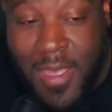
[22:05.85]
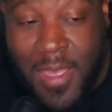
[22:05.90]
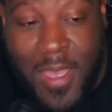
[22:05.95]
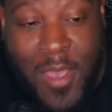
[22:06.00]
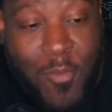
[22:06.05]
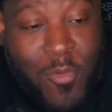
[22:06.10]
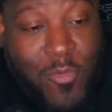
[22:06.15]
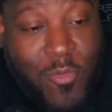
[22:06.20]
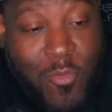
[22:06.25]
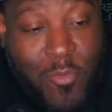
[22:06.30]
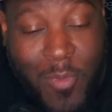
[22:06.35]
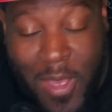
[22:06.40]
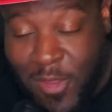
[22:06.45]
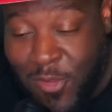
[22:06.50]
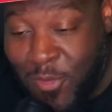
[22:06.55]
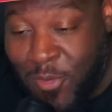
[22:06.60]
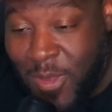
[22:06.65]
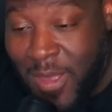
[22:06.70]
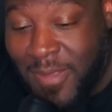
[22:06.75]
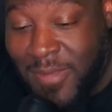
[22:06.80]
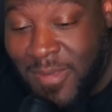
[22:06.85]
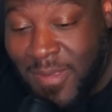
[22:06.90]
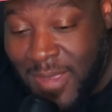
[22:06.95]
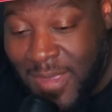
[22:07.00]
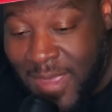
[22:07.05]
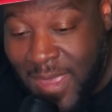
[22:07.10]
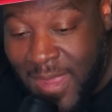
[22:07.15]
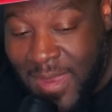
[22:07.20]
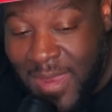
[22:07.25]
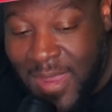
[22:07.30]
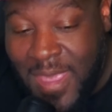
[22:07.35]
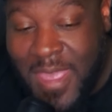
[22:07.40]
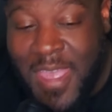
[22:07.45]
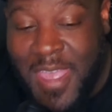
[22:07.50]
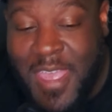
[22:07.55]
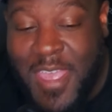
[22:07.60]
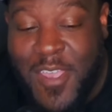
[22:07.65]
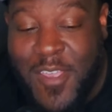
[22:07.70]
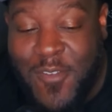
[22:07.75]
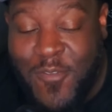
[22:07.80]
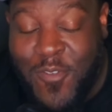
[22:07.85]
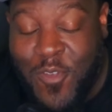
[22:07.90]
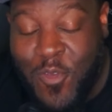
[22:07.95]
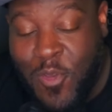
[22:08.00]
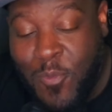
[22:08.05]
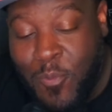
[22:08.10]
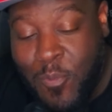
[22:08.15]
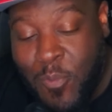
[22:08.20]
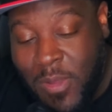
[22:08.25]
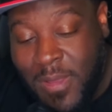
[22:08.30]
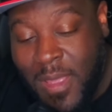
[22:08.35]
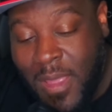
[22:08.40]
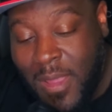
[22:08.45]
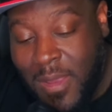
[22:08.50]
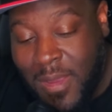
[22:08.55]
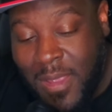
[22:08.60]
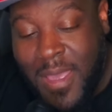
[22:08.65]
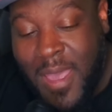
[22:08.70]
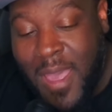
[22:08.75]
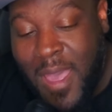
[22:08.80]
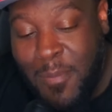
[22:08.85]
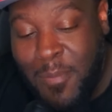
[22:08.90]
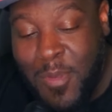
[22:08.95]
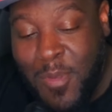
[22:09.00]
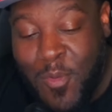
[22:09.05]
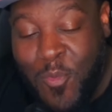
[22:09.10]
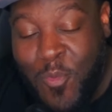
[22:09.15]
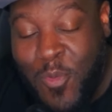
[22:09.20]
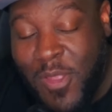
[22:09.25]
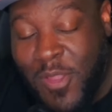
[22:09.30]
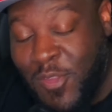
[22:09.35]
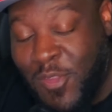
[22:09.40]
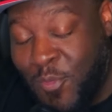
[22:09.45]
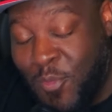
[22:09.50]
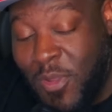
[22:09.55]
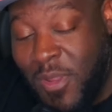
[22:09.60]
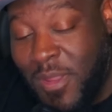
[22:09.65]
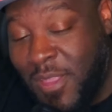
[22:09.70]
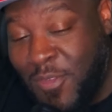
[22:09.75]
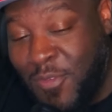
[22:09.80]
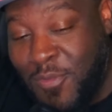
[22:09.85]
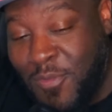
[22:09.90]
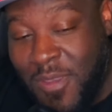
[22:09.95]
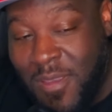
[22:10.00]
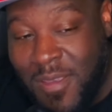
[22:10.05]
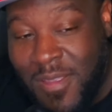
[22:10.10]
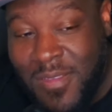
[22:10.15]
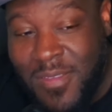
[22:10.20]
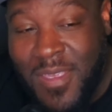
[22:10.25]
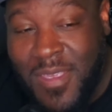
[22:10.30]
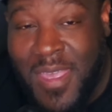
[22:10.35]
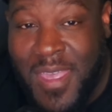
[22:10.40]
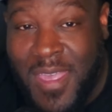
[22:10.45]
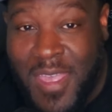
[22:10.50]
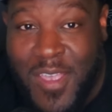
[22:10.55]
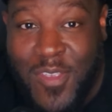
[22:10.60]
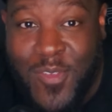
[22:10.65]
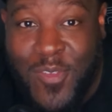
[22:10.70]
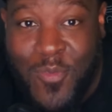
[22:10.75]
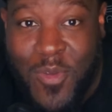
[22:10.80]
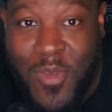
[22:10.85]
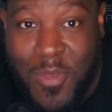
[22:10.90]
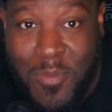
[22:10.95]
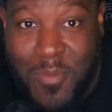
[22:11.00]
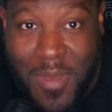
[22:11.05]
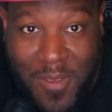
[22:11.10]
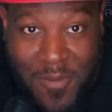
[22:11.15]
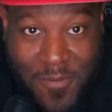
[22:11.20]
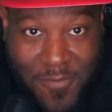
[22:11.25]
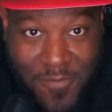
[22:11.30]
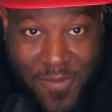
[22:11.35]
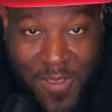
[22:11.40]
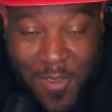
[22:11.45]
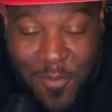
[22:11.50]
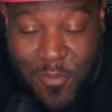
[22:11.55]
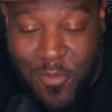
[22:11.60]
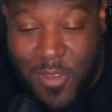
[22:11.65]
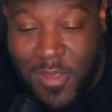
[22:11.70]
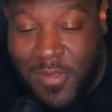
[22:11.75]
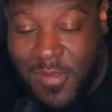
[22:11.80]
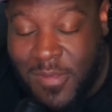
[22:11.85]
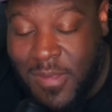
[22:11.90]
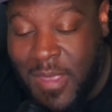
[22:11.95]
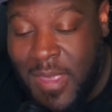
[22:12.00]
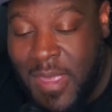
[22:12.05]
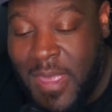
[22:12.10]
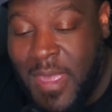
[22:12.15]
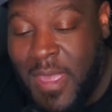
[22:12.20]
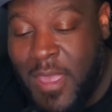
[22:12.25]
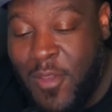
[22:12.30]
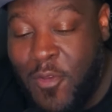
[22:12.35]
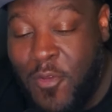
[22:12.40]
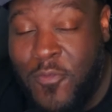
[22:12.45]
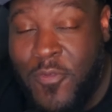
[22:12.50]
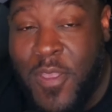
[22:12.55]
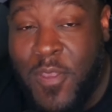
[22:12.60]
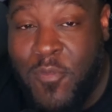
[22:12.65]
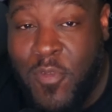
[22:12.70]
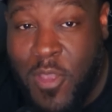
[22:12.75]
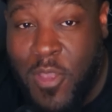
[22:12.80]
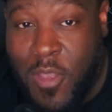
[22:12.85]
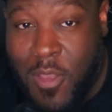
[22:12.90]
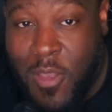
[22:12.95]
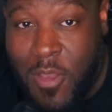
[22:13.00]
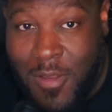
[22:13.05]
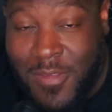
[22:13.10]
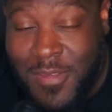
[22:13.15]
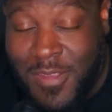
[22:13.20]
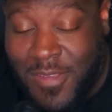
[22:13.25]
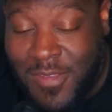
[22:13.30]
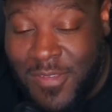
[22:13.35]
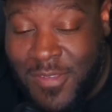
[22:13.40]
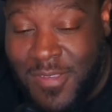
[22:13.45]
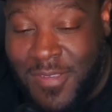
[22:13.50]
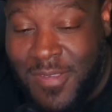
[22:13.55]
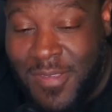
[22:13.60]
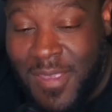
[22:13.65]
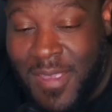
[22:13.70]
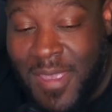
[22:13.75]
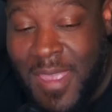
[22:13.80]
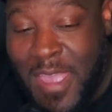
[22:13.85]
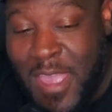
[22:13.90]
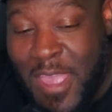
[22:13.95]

I want to remind you guys again, if you can put down in the comment which one of these variants is one of my favorites, or favorite cards I should say,